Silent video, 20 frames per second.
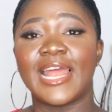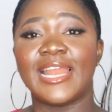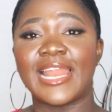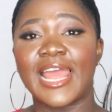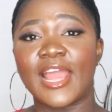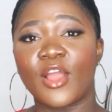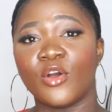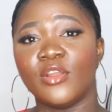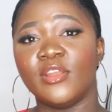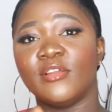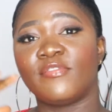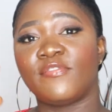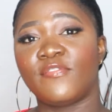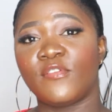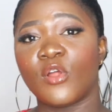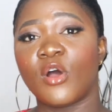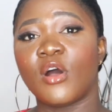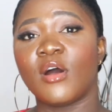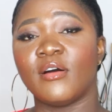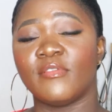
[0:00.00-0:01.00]
Like on the
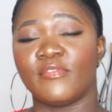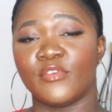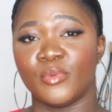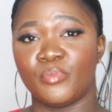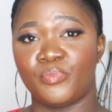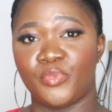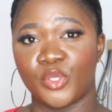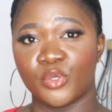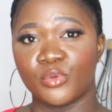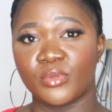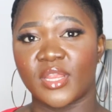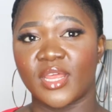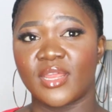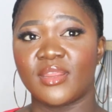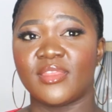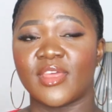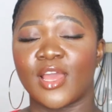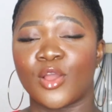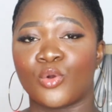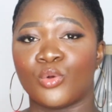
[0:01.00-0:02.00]
floor of a
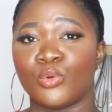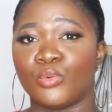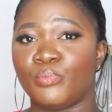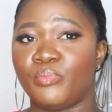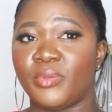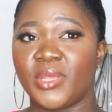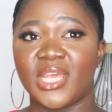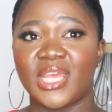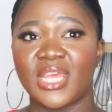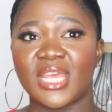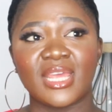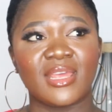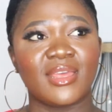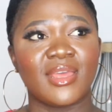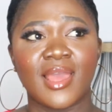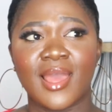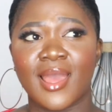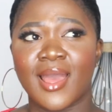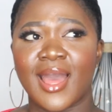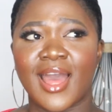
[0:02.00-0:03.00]
building, there could
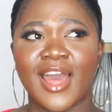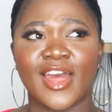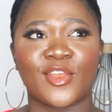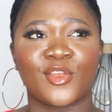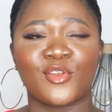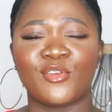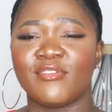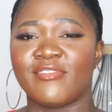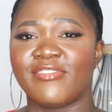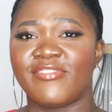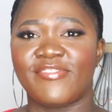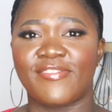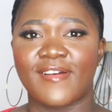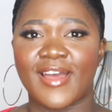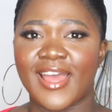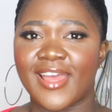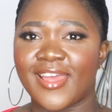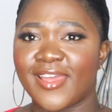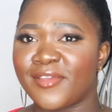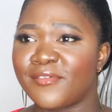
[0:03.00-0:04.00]
be, I don't know,
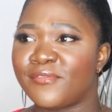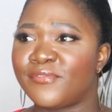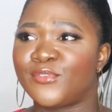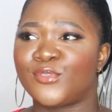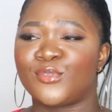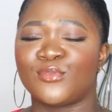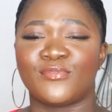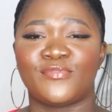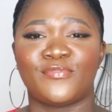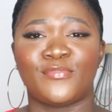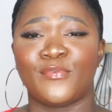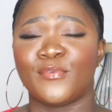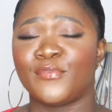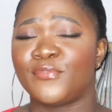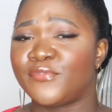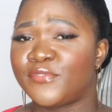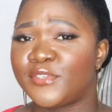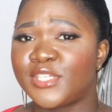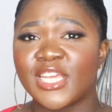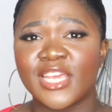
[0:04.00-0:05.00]
5 to
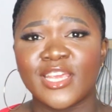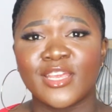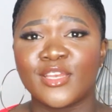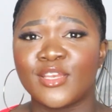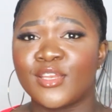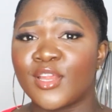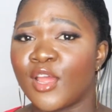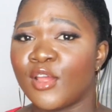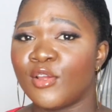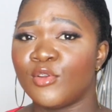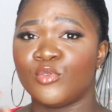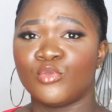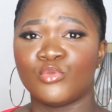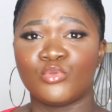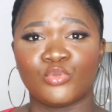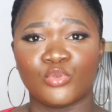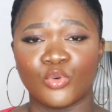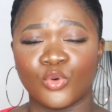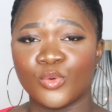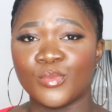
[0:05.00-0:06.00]
15
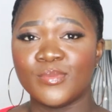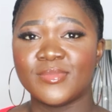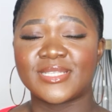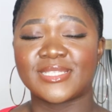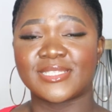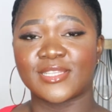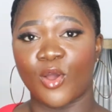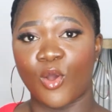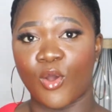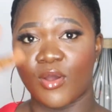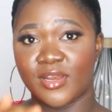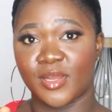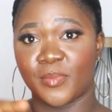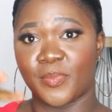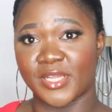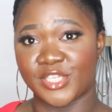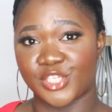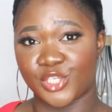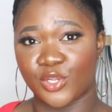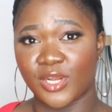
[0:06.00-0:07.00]
rooms on a
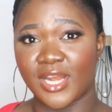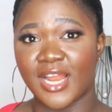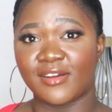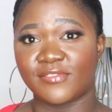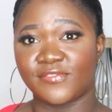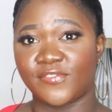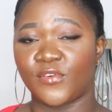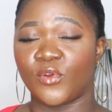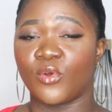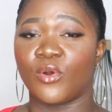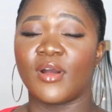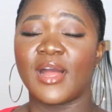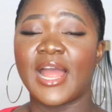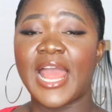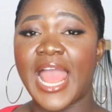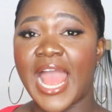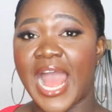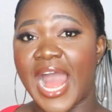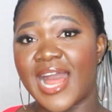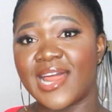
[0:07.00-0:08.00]
particular floor,
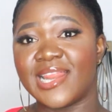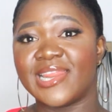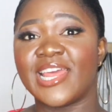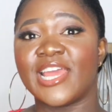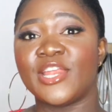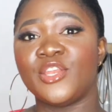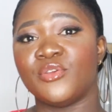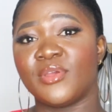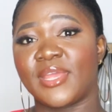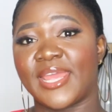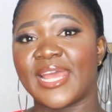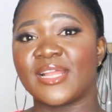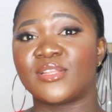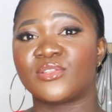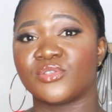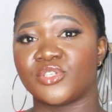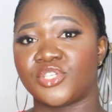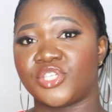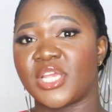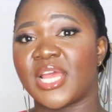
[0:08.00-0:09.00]
and then you get
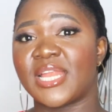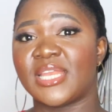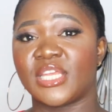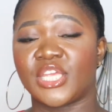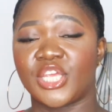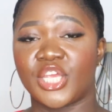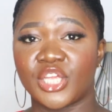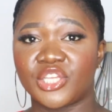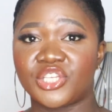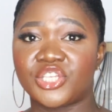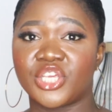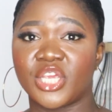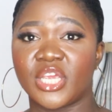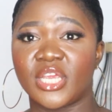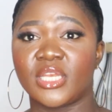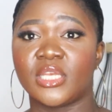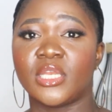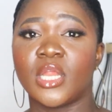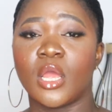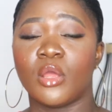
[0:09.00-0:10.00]
to share the
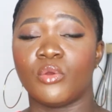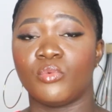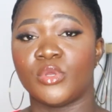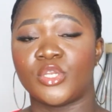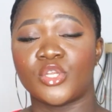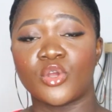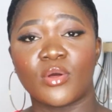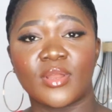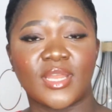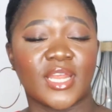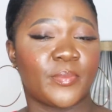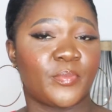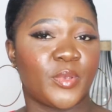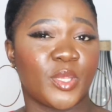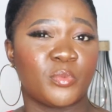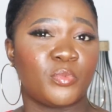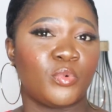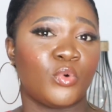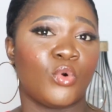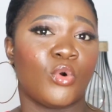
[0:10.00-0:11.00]
kitchen with other
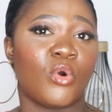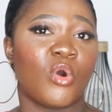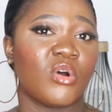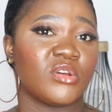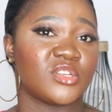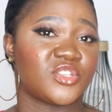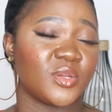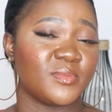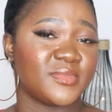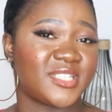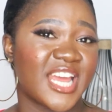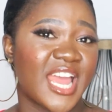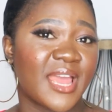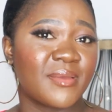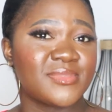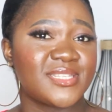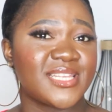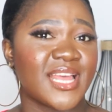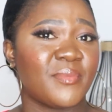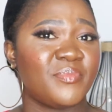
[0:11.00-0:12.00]
people, or
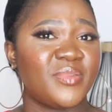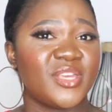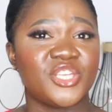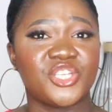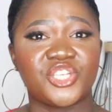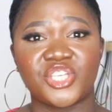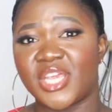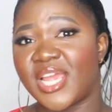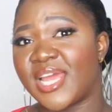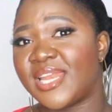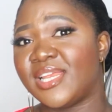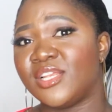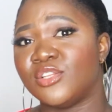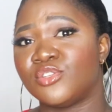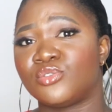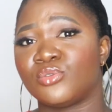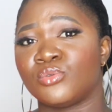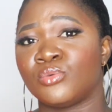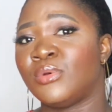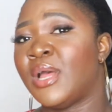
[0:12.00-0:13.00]
sometimes they are being shared
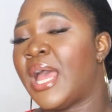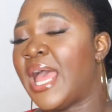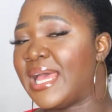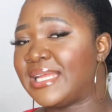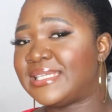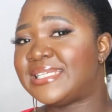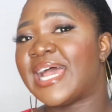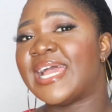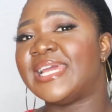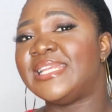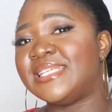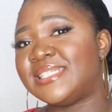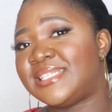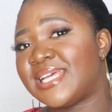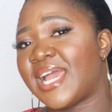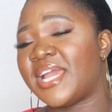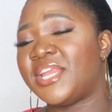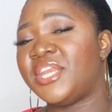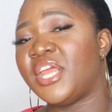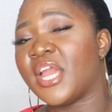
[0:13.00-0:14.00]
into
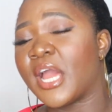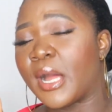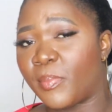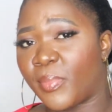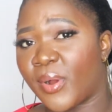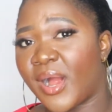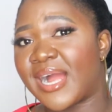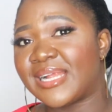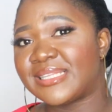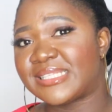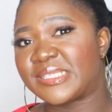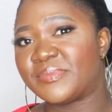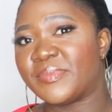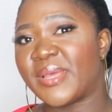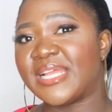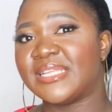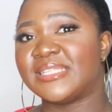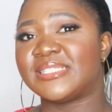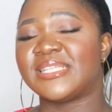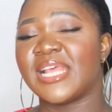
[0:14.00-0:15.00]
tiny
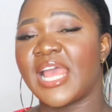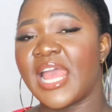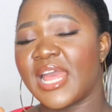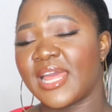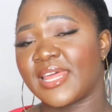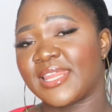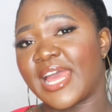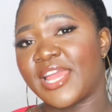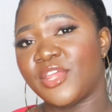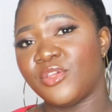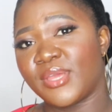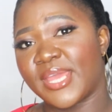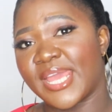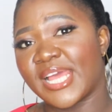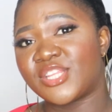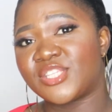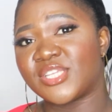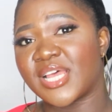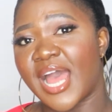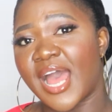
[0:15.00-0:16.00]
apartments that you
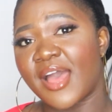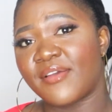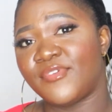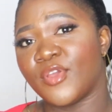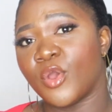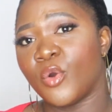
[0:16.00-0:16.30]
get to have